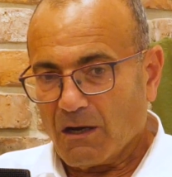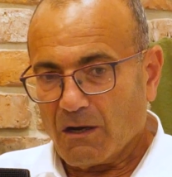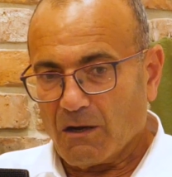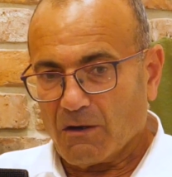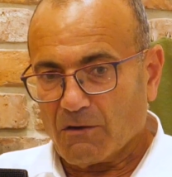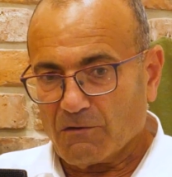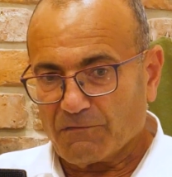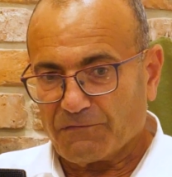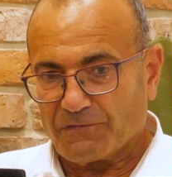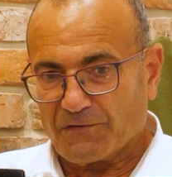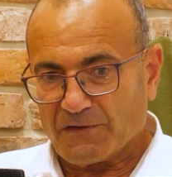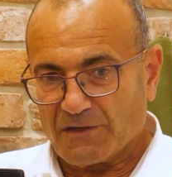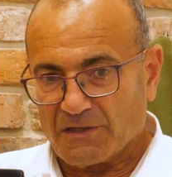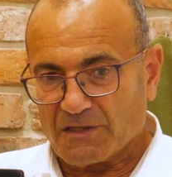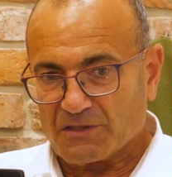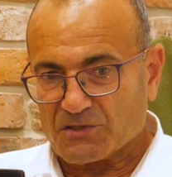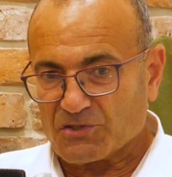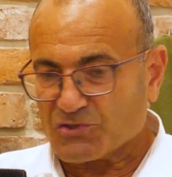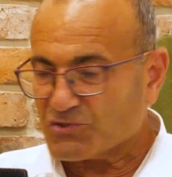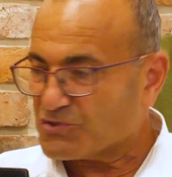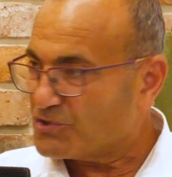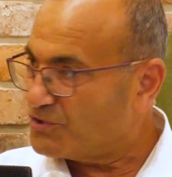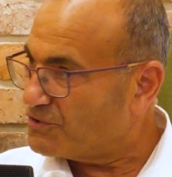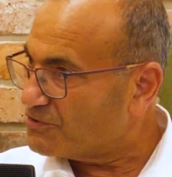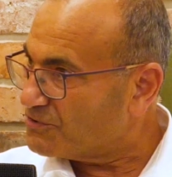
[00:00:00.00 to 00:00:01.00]
of a
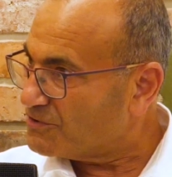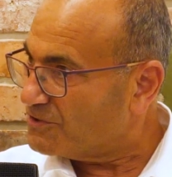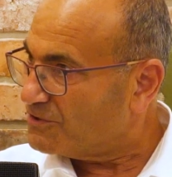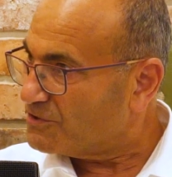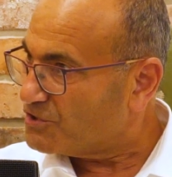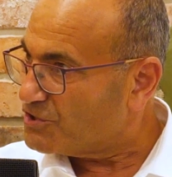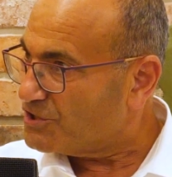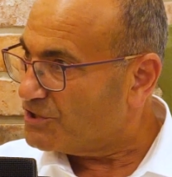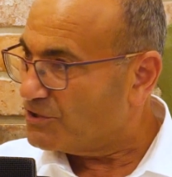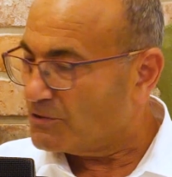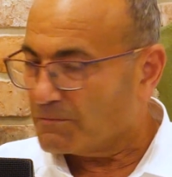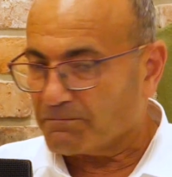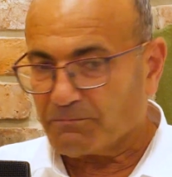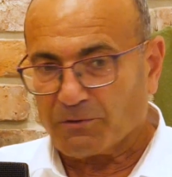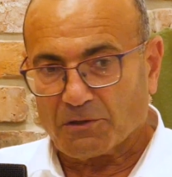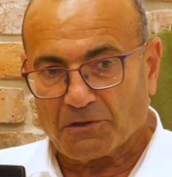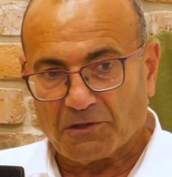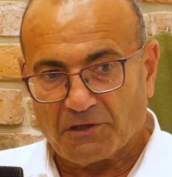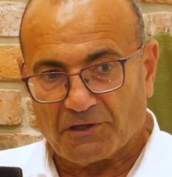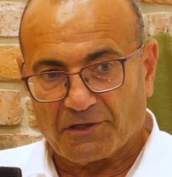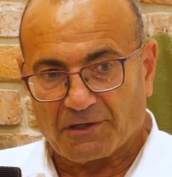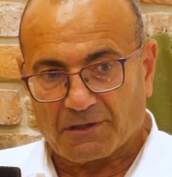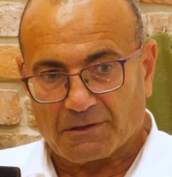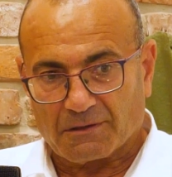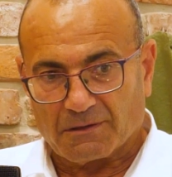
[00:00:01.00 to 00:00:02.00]
certain
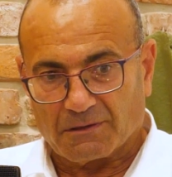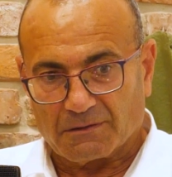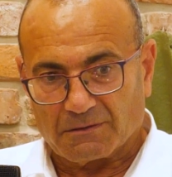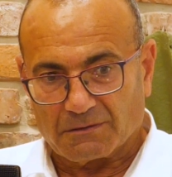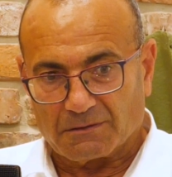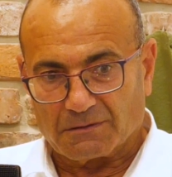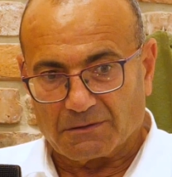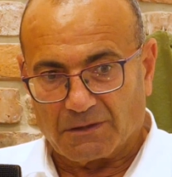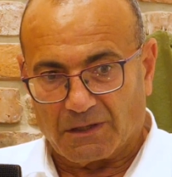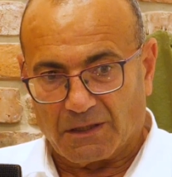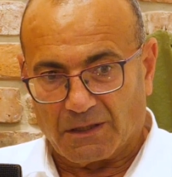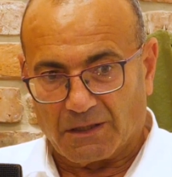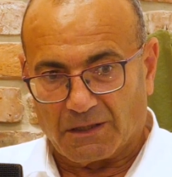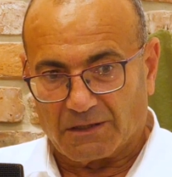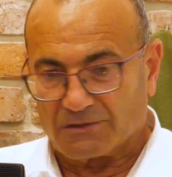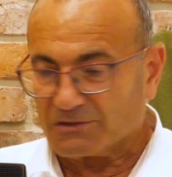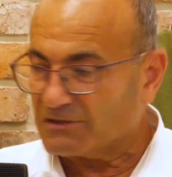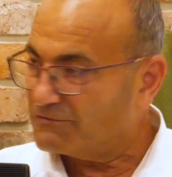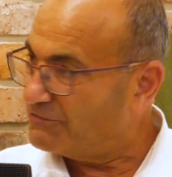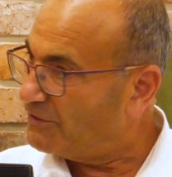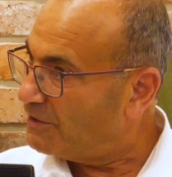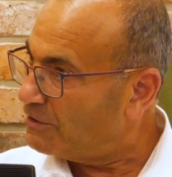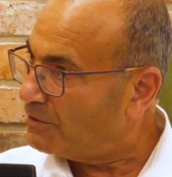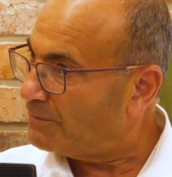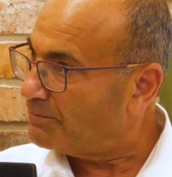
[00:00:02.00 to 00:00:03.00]
geopolitical
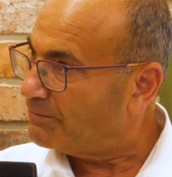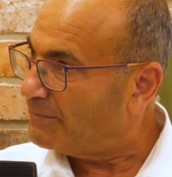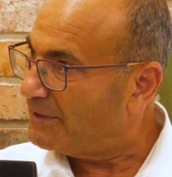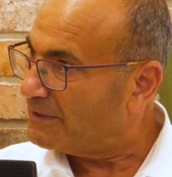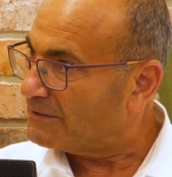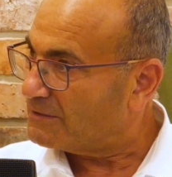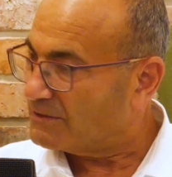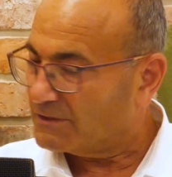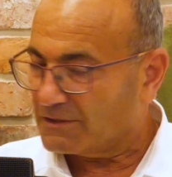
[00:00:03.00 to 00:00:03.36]
development